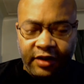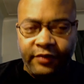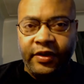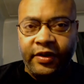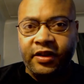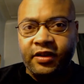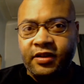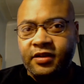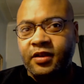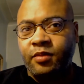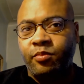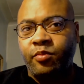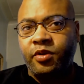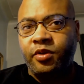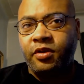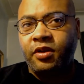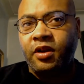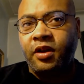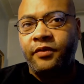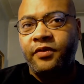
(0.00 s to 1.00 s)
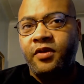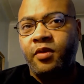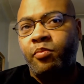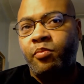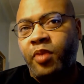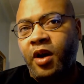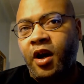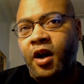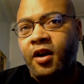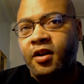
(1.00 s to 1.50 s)
living symbol
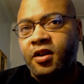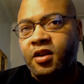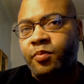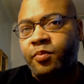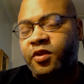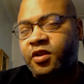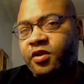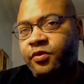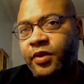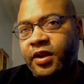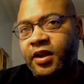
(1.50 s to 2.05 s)
of the bond